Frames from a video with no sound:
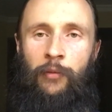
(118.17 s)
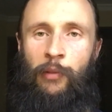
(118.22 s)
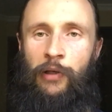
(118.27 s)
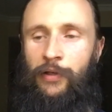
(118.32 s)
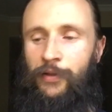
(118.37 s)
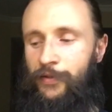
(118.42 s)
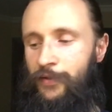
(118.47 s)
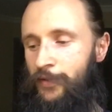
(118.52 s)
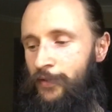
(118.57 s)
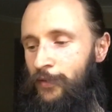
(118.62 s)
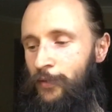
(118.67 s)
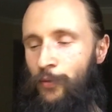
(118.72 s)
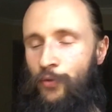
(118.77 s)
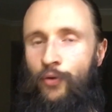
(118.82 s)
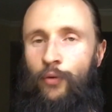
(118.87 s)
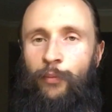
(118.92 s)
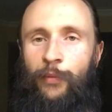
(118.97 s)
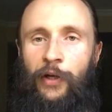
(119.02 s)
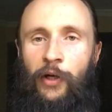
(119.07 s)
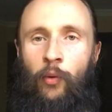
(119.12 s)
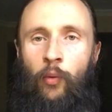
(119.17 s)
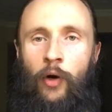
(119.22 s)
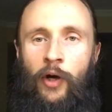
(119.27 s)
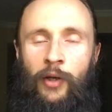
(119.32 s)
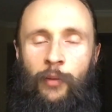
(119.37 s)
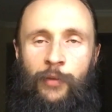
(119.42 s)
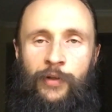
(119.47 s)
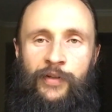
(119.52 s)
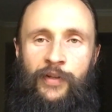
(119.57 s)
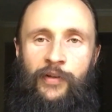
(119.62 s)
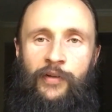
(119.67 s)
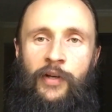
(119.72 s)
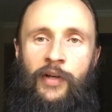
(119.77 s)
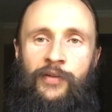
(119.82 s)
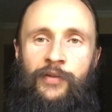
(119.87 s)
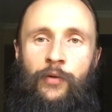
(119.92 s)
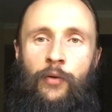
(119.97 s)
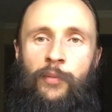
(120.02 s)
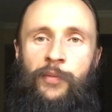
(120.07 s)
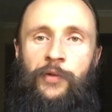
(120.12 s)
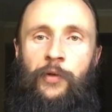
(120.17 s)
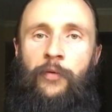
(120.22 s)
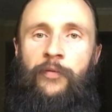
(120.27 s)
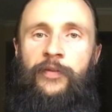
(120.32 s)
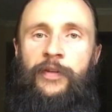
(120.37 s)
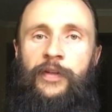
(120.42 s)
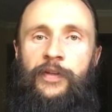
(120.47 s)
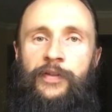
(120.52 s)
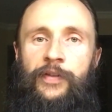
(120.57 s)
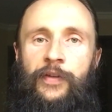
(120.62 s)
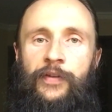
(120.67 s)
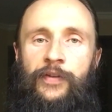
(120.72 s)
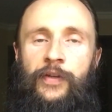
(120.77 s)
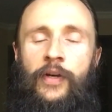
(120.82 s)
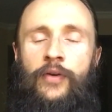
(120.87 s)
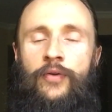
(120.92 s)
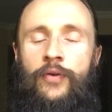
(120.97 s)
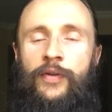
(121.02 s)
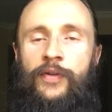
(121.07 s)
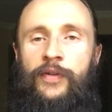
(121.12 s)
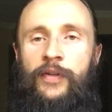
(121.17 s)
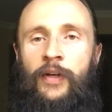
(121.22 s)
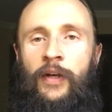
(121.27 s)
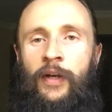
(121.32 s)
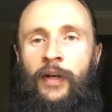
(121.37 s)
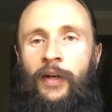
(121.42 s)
because you should be equanimous as you observe these sensations.